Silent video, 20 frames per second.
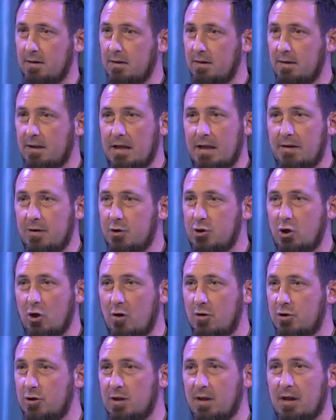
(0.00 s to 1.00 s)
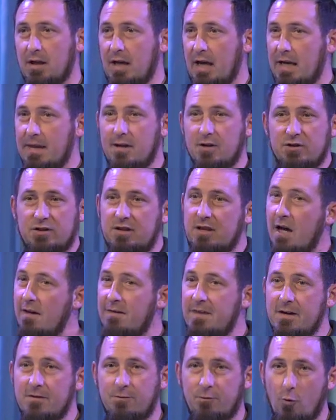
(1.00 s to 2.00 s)
in the church, and there's
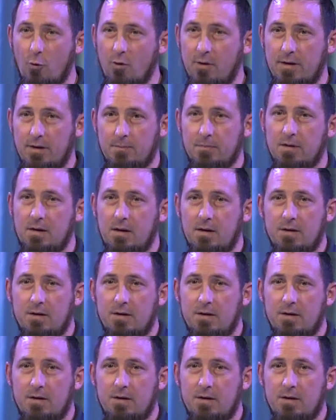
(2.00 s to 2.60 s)
nothing for them.